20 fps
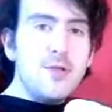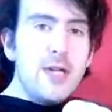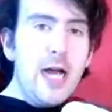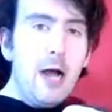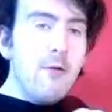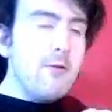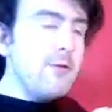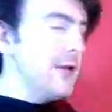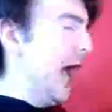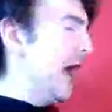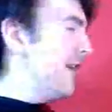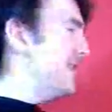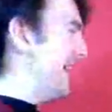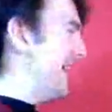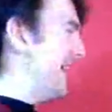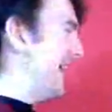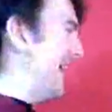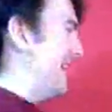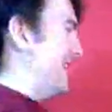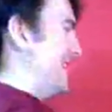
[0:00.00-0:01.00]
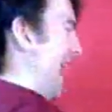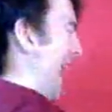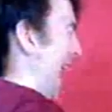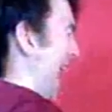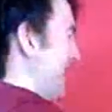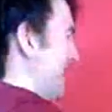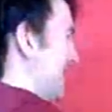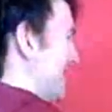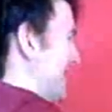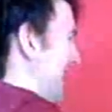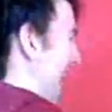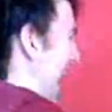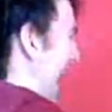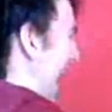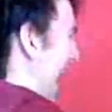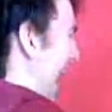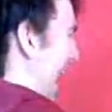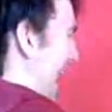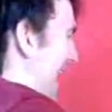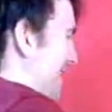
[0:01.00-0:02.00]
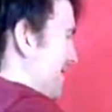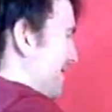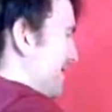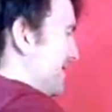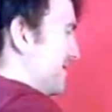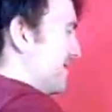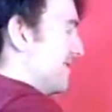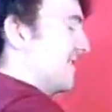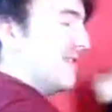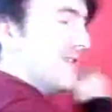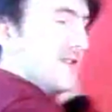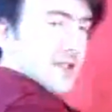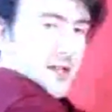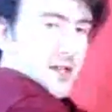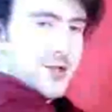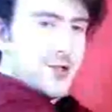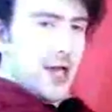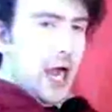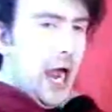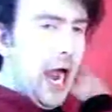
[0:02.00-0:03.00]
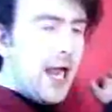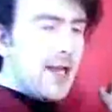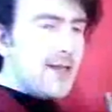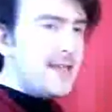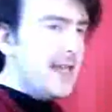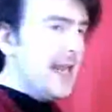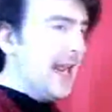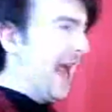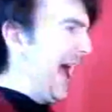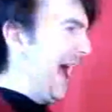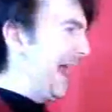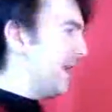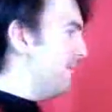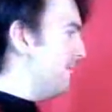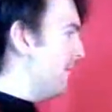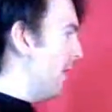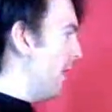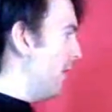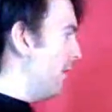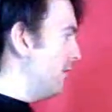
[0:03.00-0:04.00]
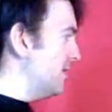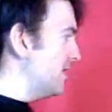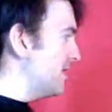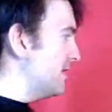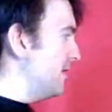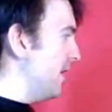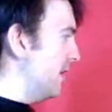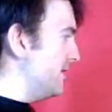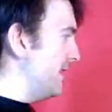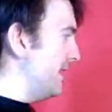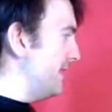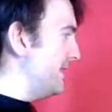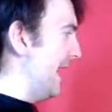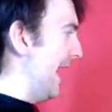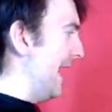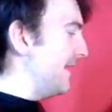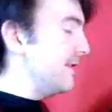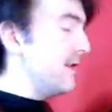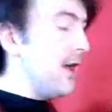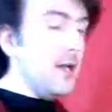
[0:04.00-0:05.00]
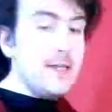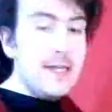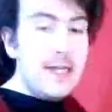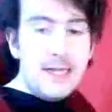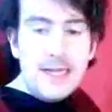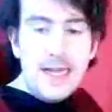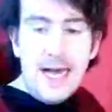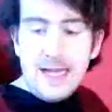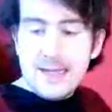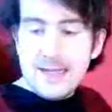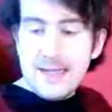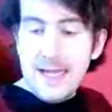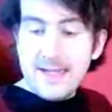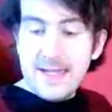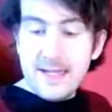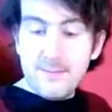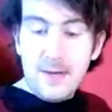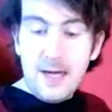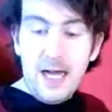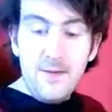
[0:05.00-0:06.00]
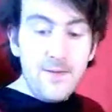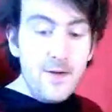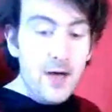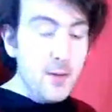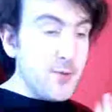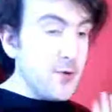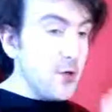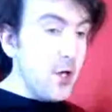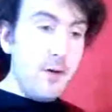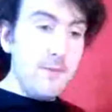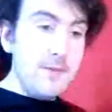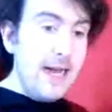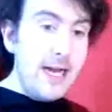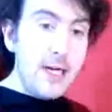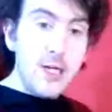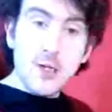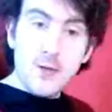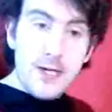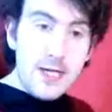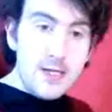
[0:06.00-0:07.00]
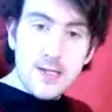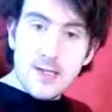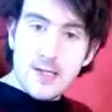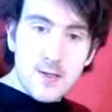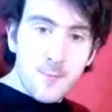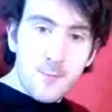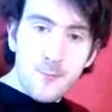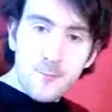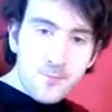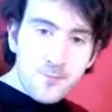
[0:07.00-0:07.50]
Not in that sense. Dirty animals. Not in that sense. It's my fault. I brought up naturists.